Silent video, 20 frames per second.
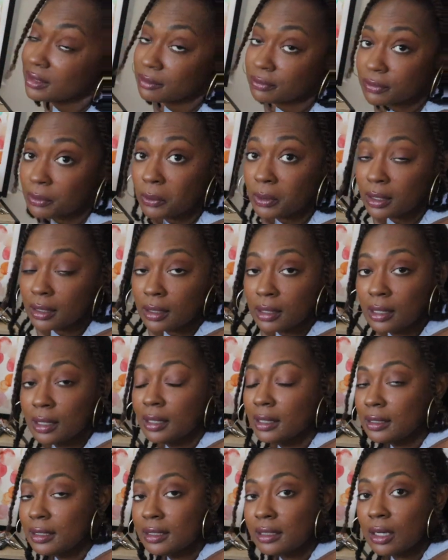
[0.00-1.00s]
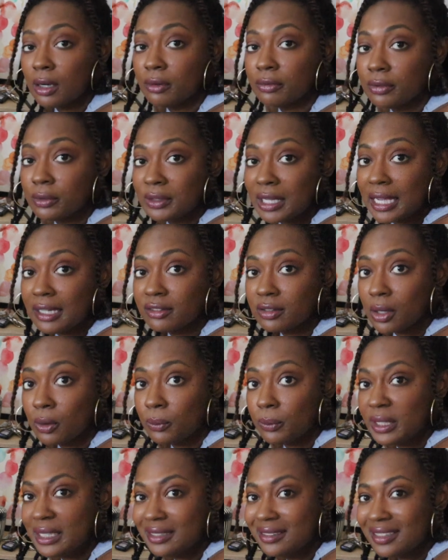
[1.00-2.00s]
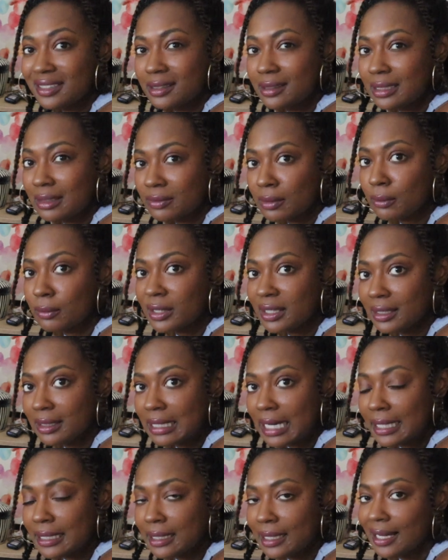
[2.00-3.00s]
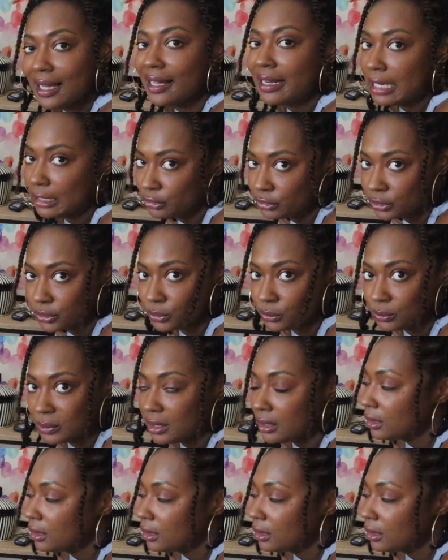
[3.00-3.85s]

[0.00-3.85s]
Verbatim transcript: it for, you know, a few days, a week, to see if I really like it, and I do.